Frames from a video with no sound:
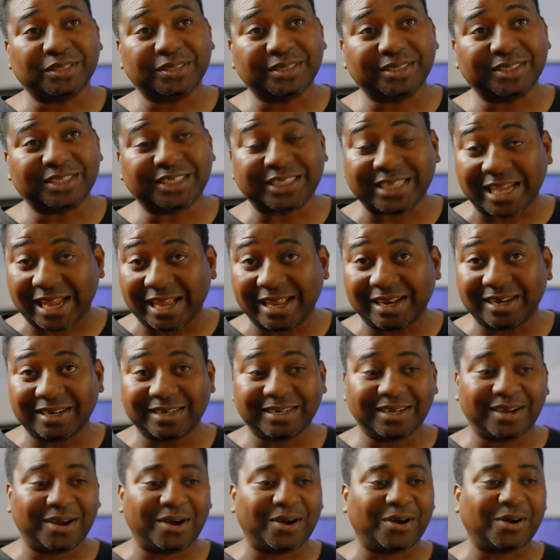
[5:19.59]

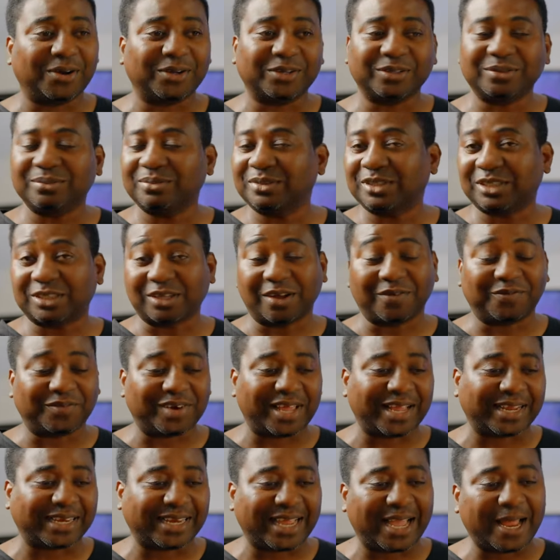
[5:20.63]
sell or stuff
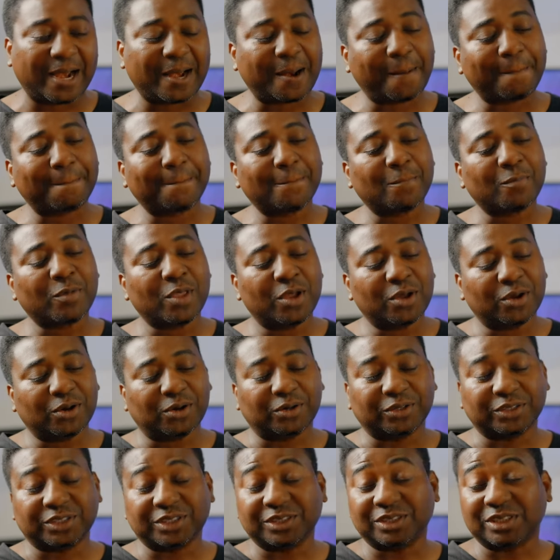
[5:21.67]
like that
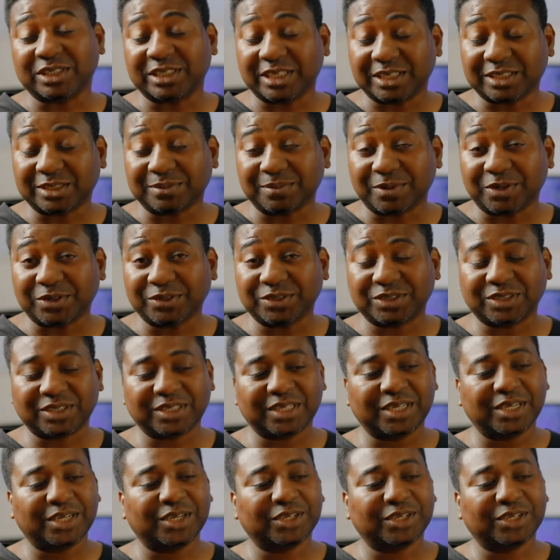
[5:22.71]
until 6 months.